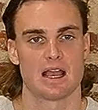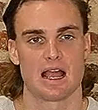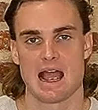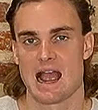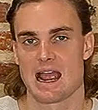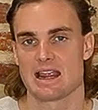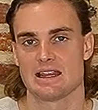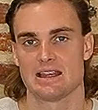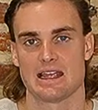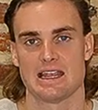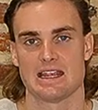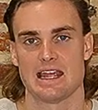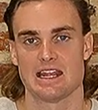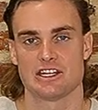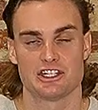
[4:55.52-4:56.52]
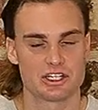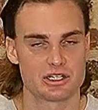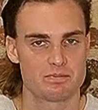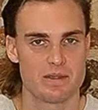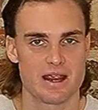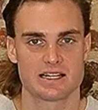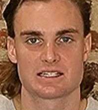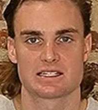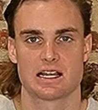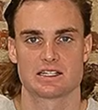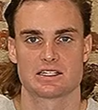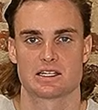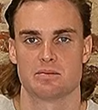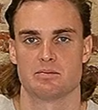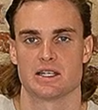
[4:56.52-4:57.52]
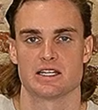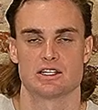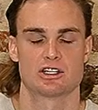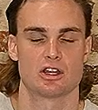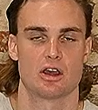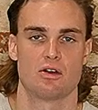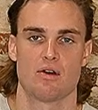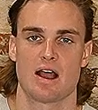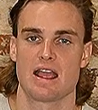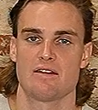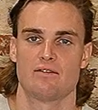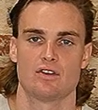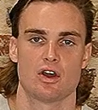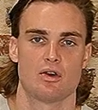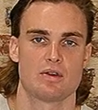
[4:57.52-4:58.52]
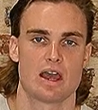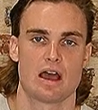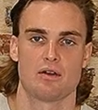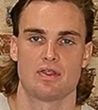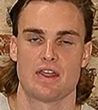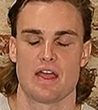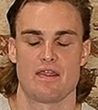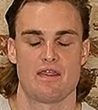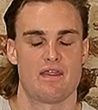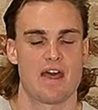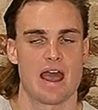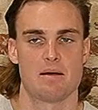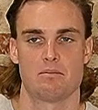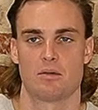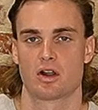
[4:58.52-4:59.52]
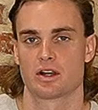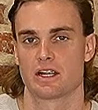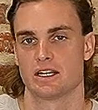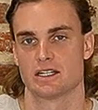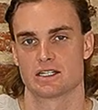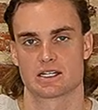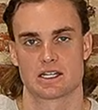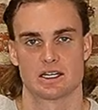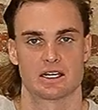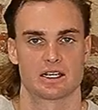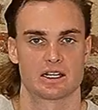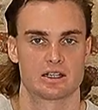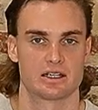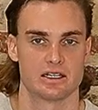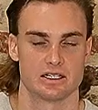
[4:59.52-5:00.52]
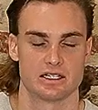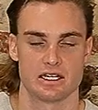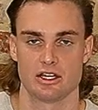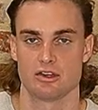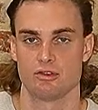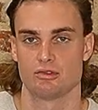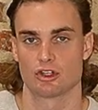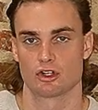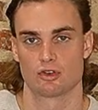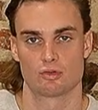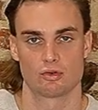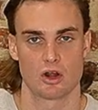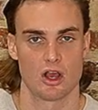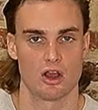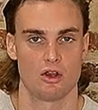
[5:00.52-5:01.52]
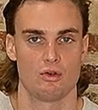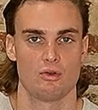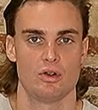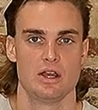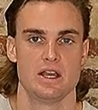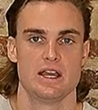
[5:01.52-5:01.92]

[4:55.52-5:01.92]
it just makes sense to me. So I have no doubt that that market is going to continue to grow